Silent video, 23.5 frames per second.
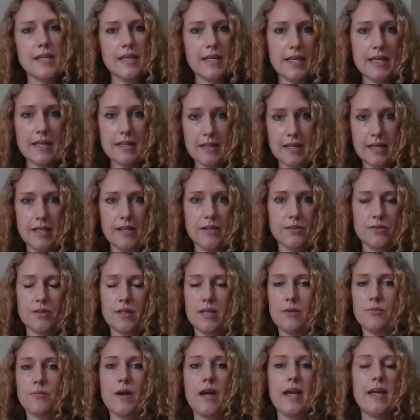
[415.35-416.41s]

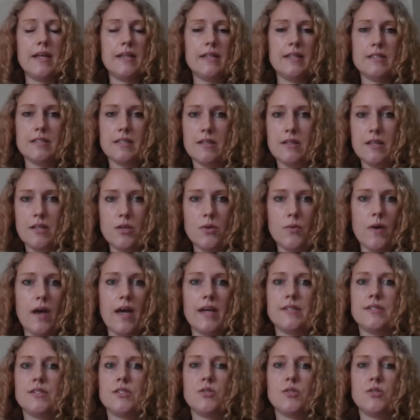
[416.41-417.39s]
illegally, right, into the U.S.